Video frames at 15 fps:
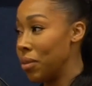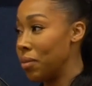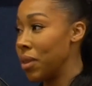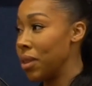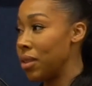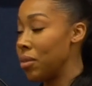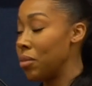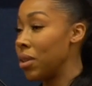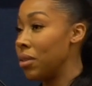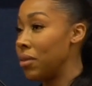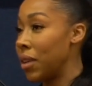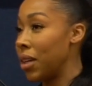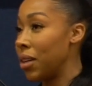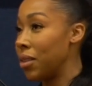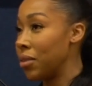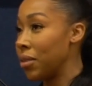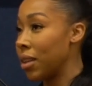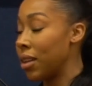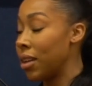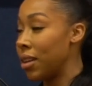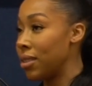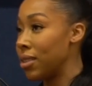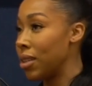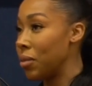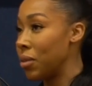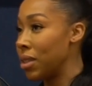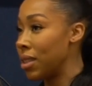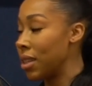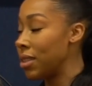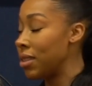because one of our clients that we're
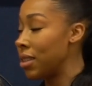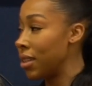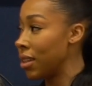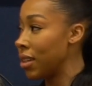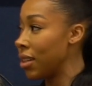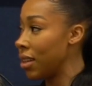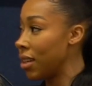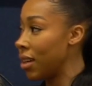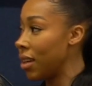testing